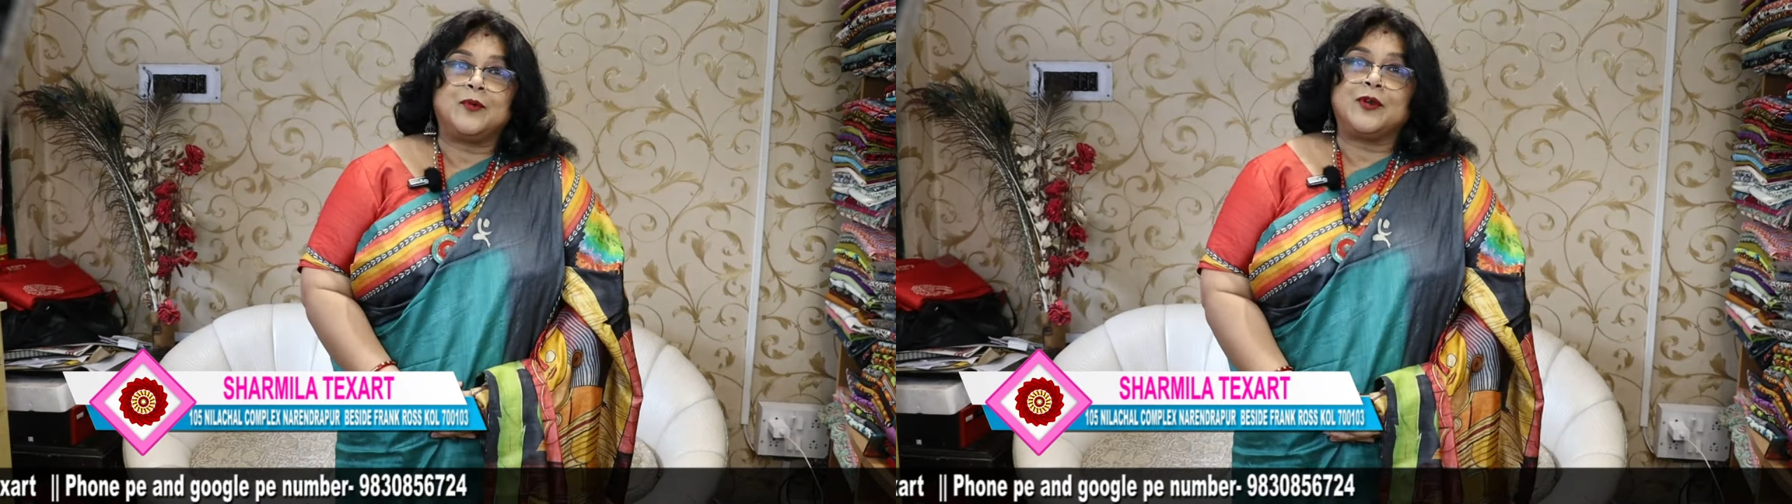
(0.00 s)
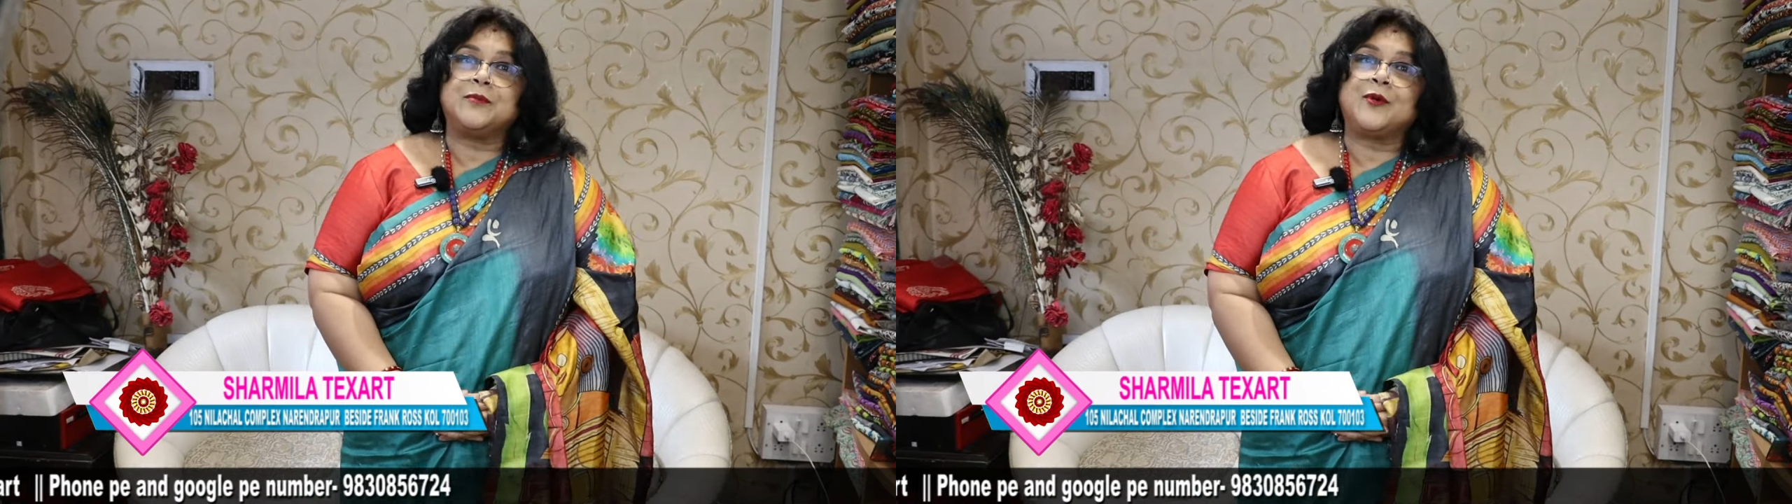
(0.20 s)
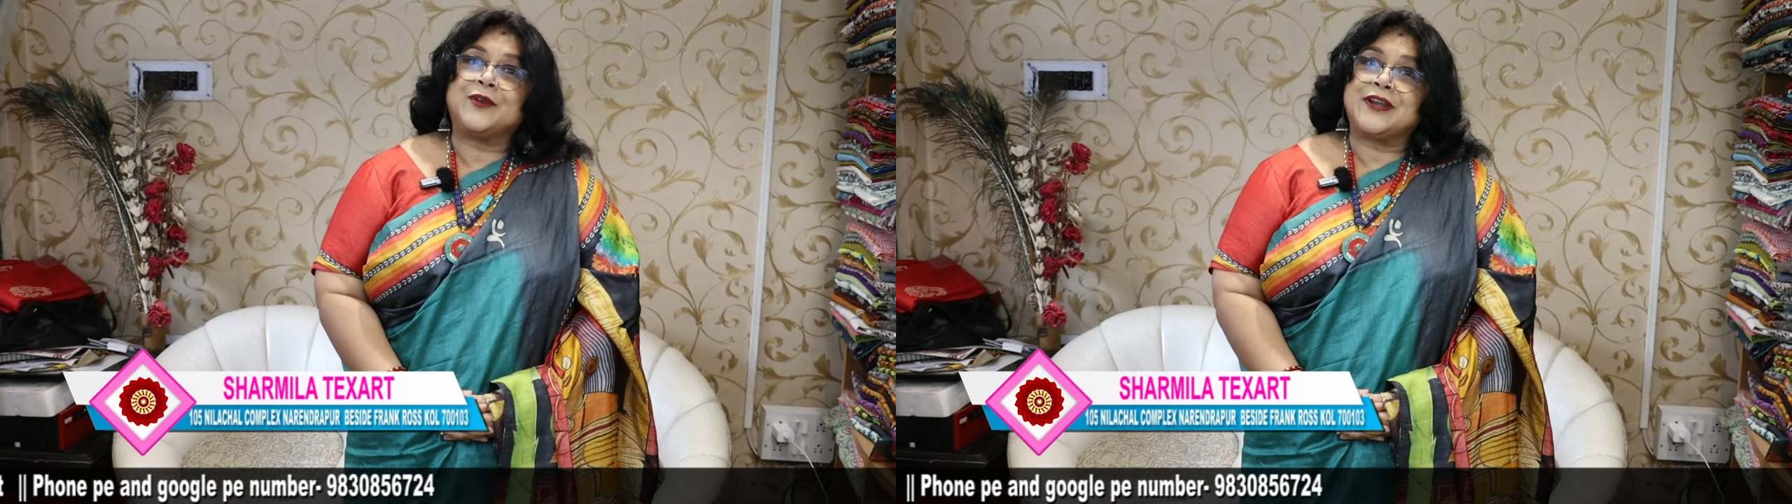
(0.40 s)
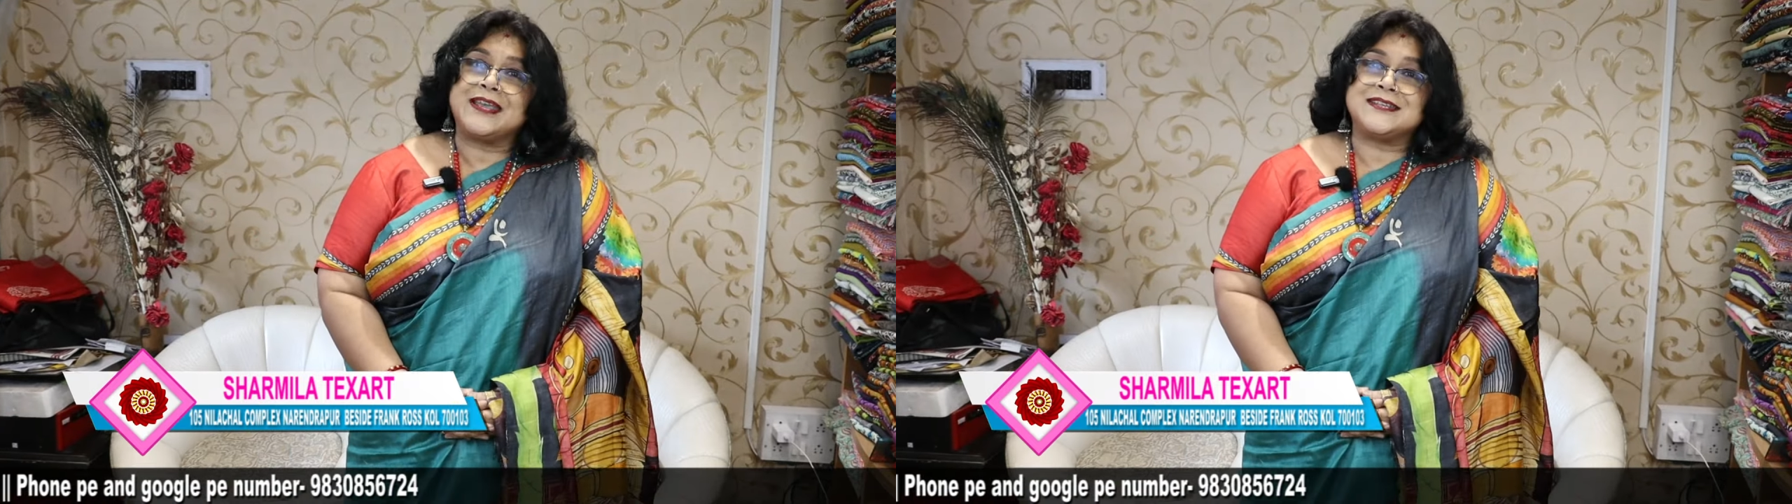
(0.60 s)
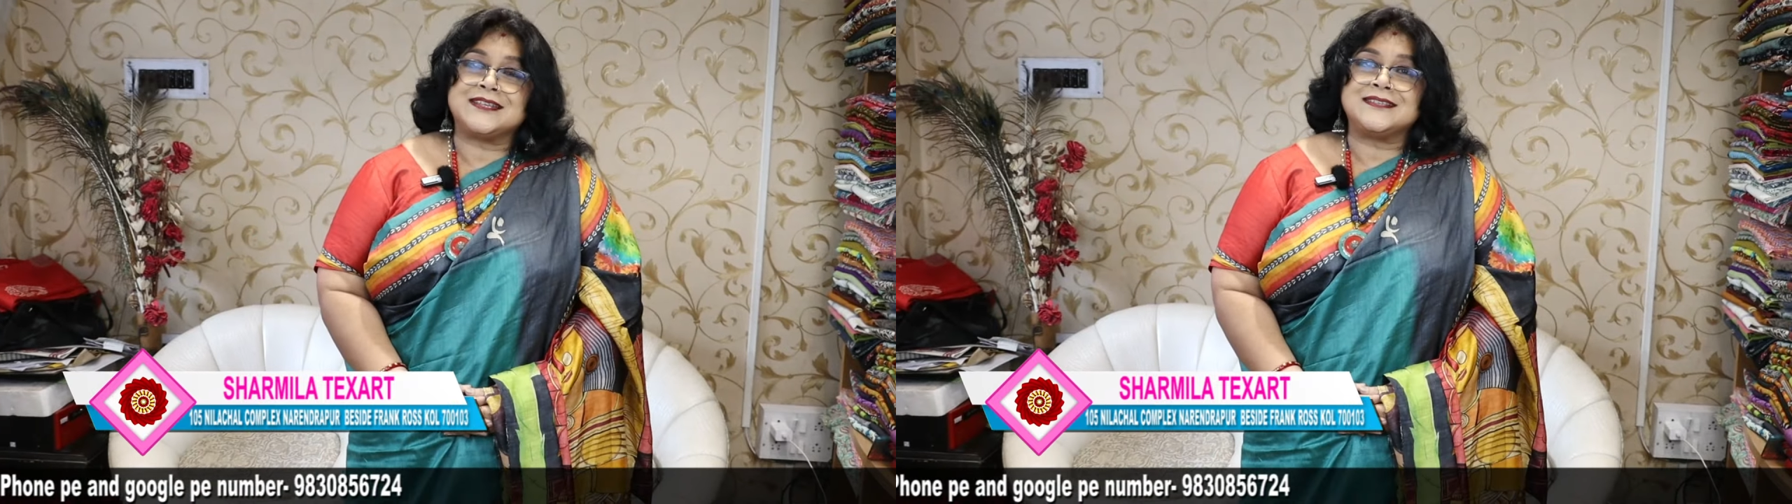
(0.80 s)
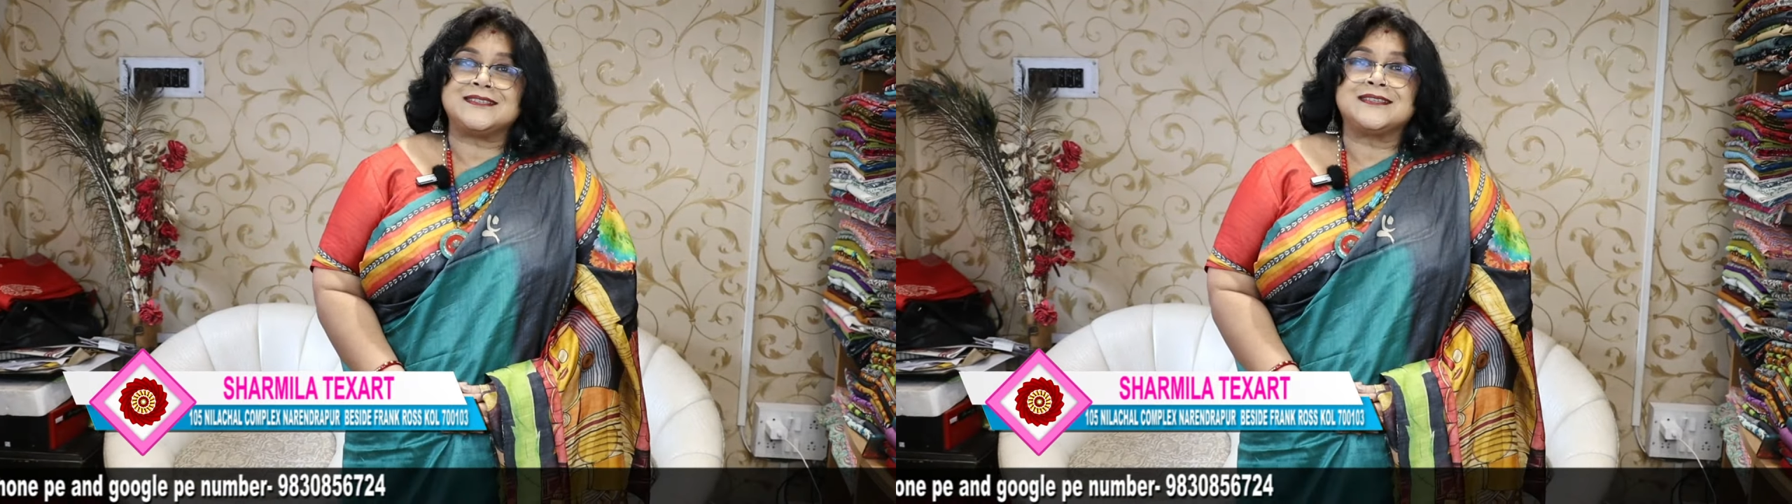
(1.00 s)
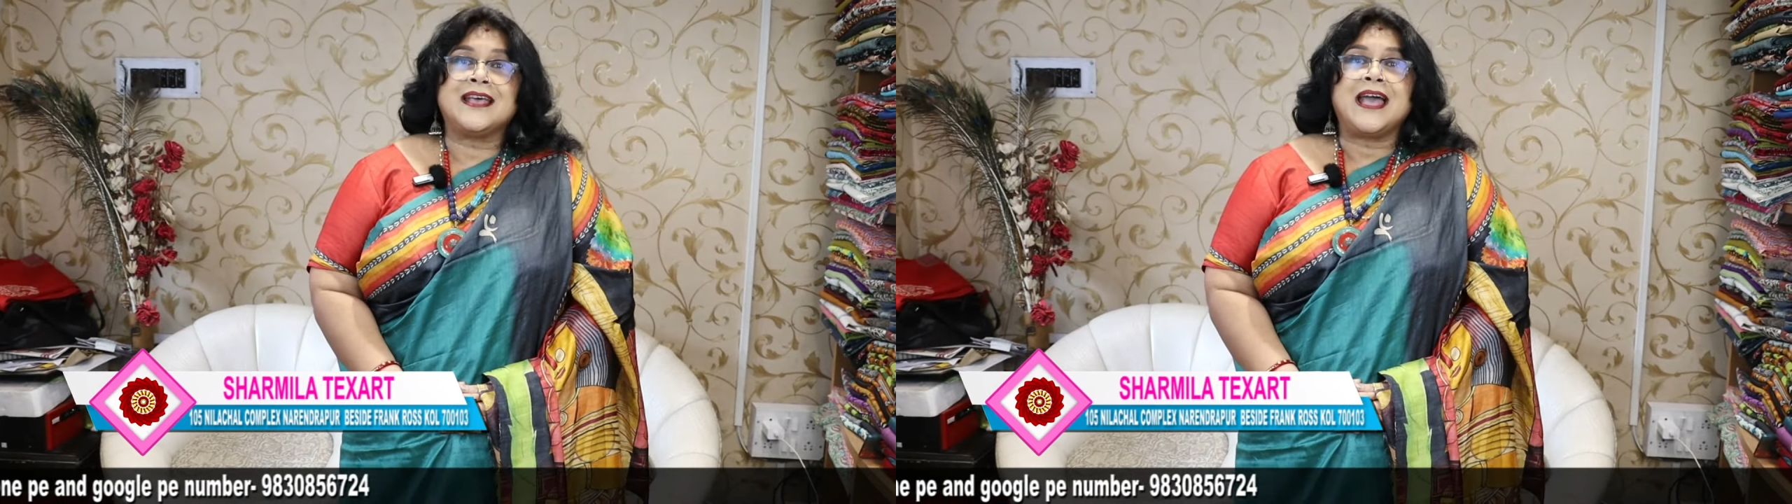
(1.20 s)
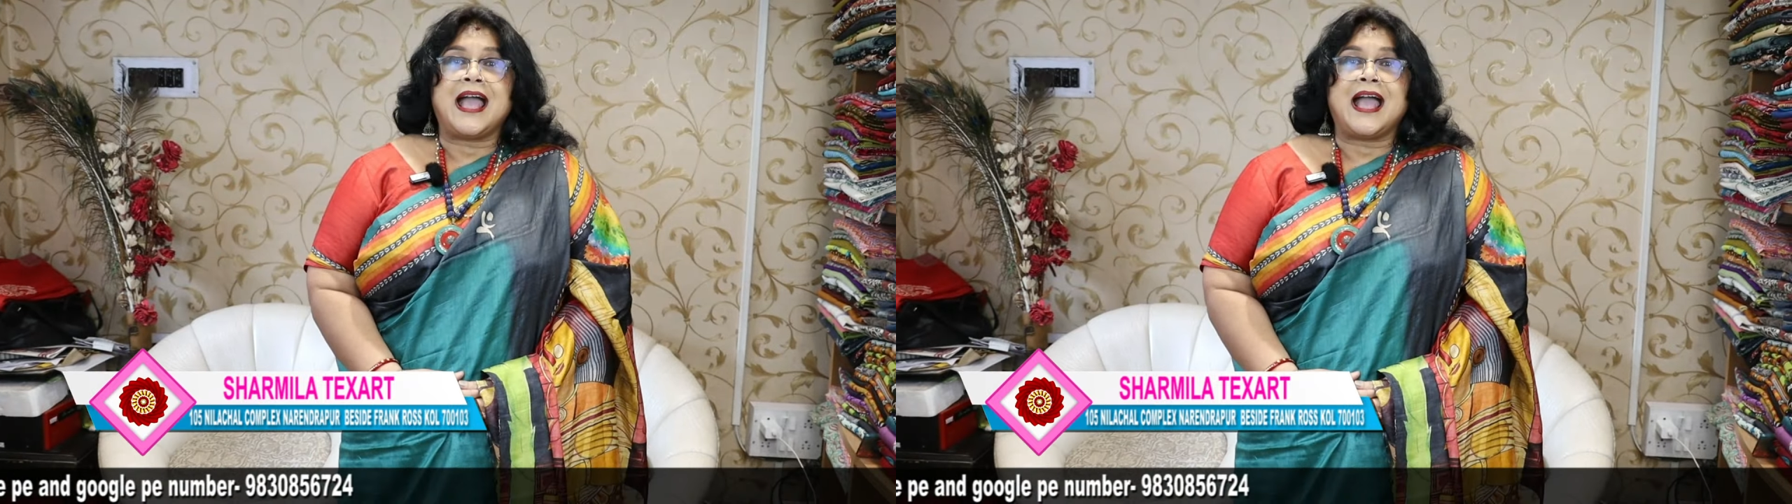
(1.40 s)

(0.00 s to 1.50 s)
more and more creations,